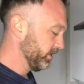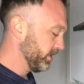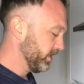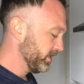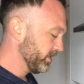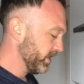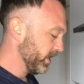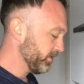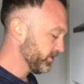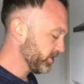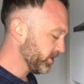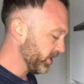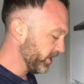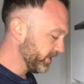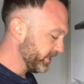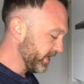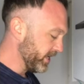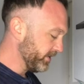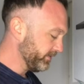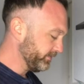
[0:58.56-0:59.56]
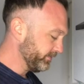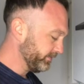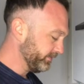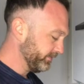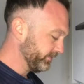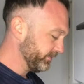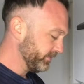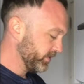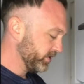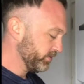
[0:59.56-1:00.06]
So just cut it down,
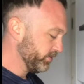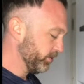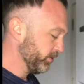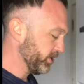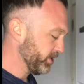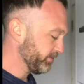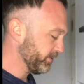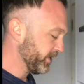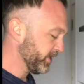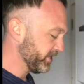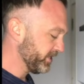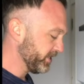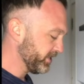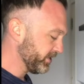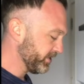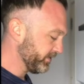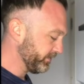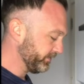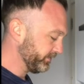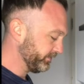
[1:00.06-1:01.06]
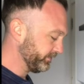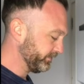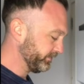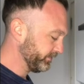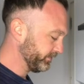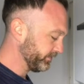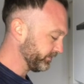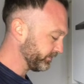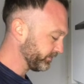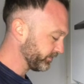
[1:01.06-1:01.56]
smallish pieces.
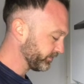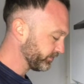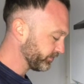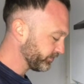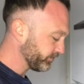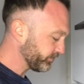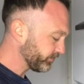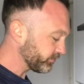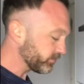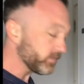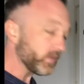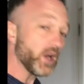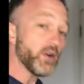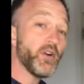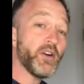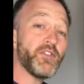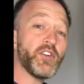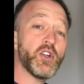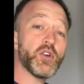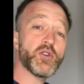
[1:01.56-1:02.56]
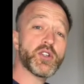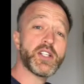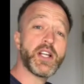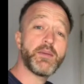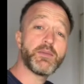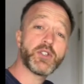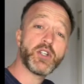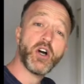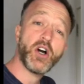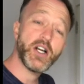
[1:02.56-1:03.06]
Roughly all the same
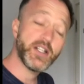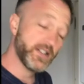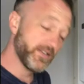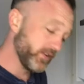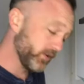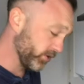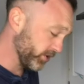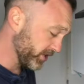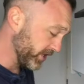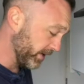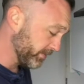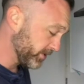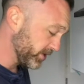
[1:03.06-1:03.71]
size. If they're all the same